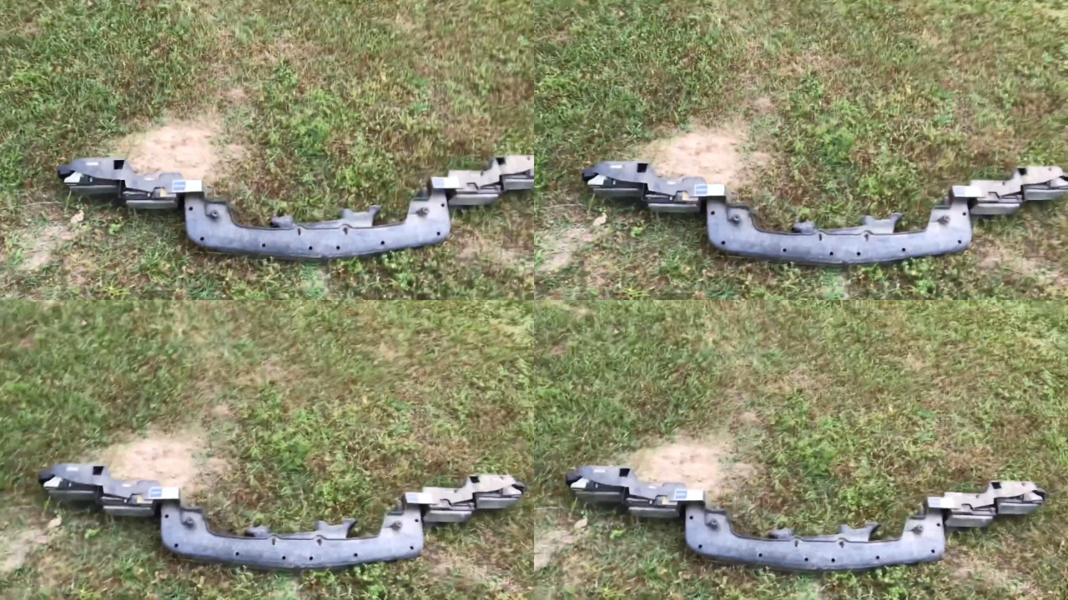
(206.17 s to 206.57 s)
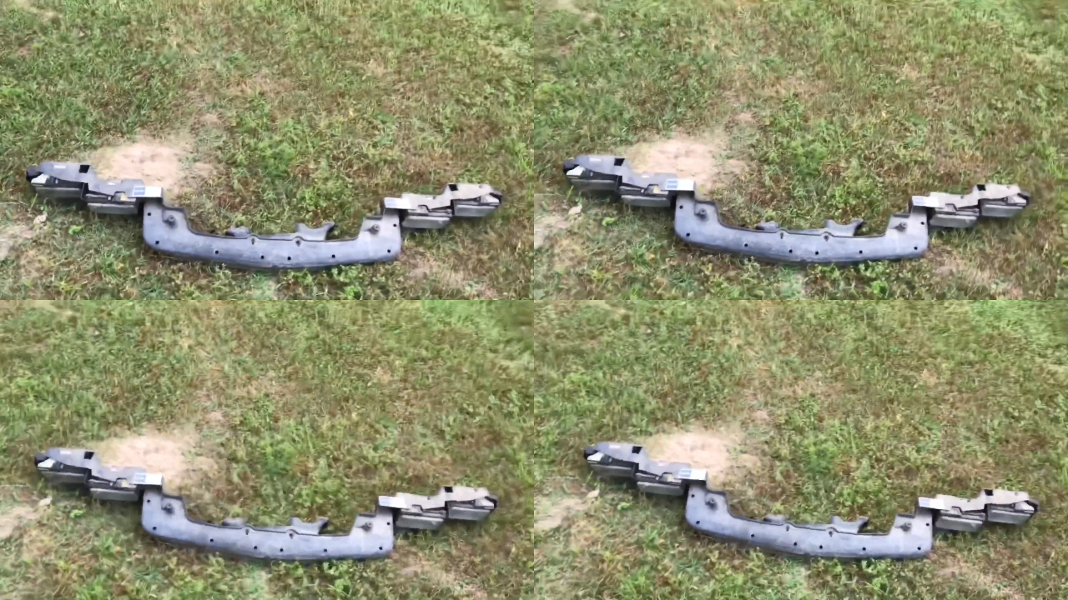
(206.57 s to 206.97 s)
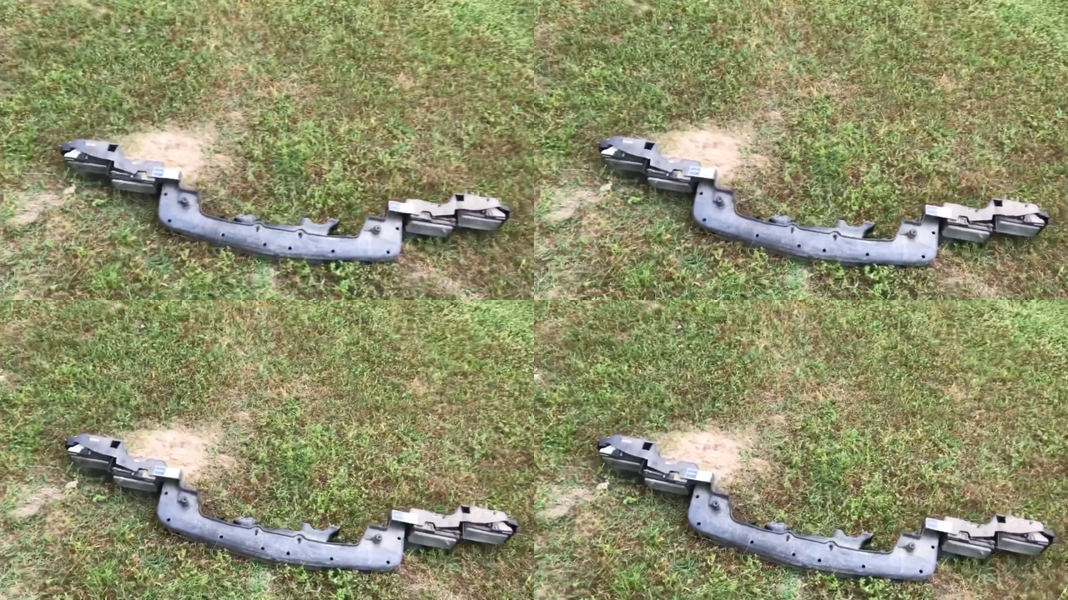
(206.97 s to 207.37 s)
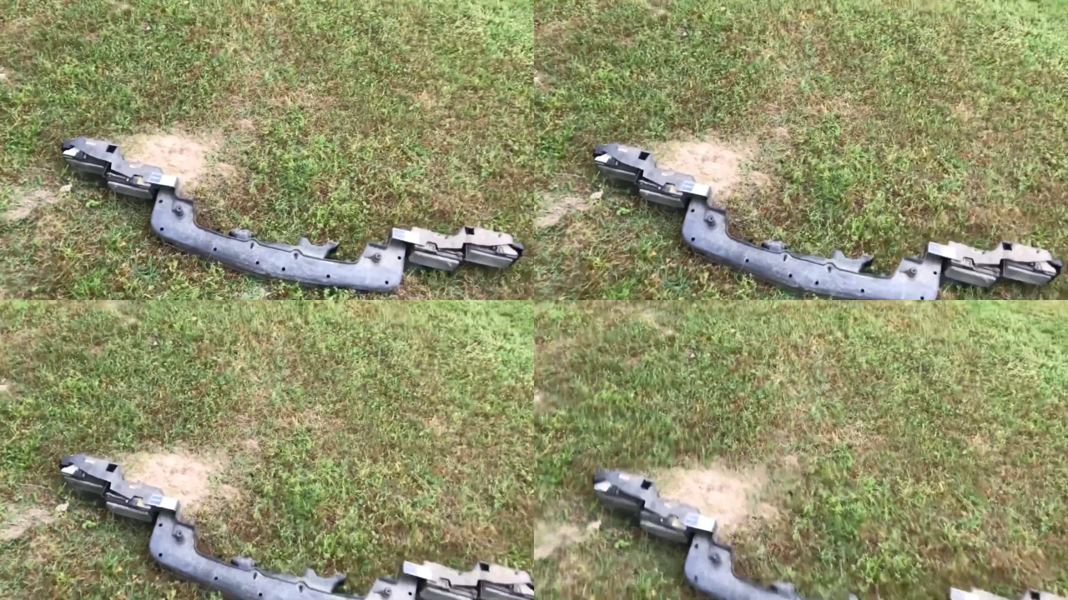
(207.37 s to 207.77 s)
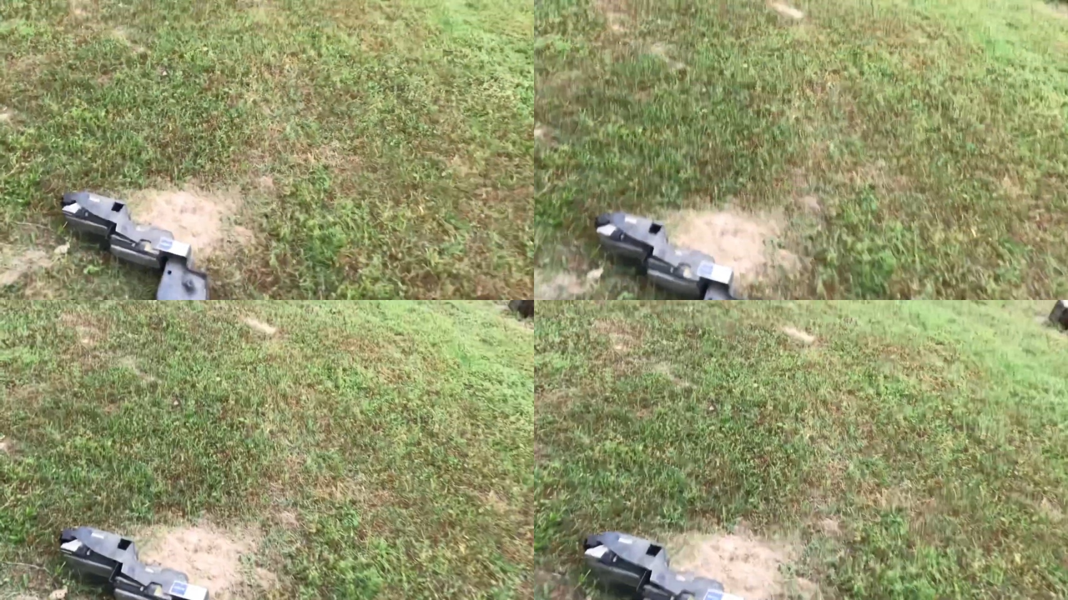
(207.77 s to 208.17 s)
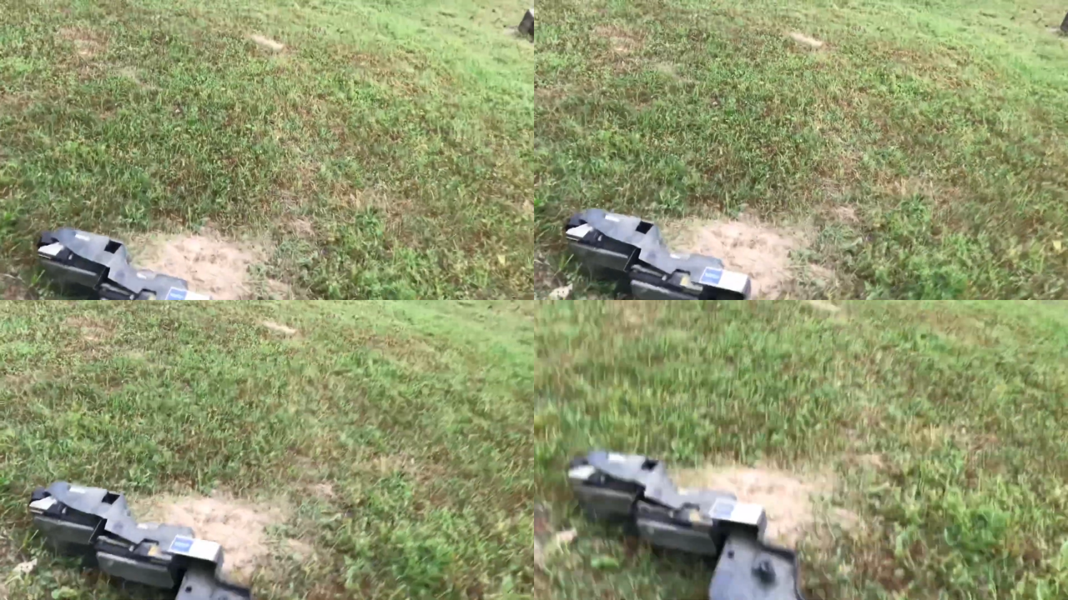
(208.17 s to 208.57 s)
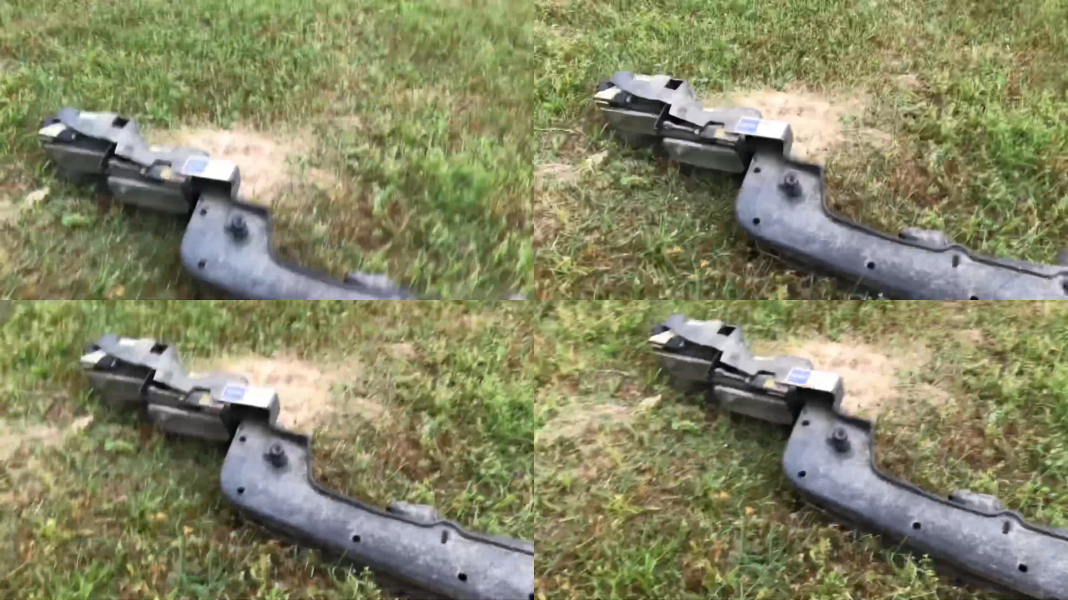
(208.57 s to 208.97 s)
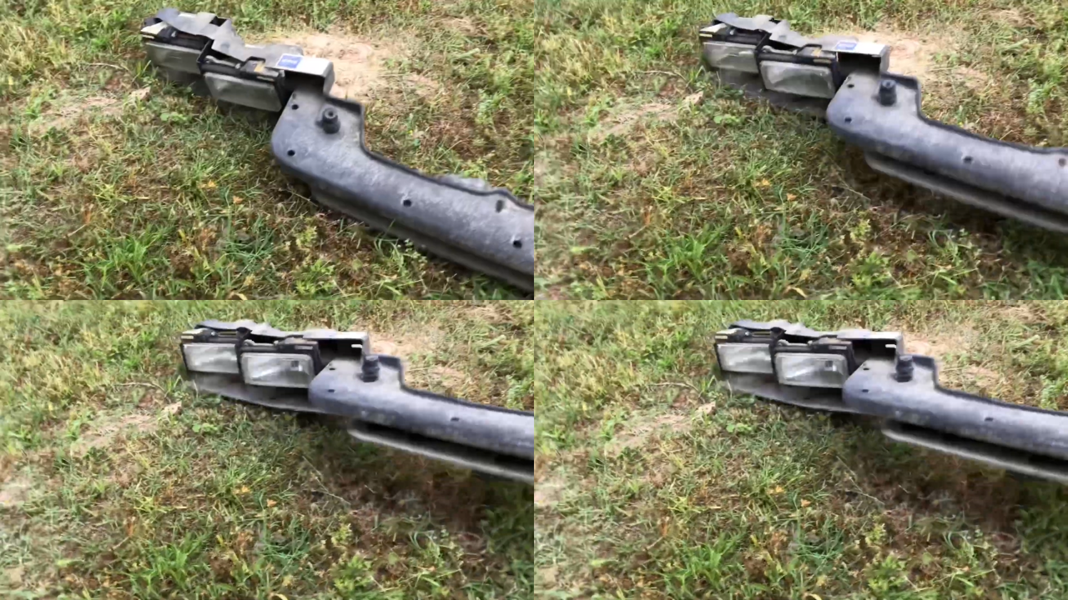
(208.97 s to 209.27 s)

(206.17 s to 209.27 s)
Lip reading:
No face is visible, so there are no lips to read.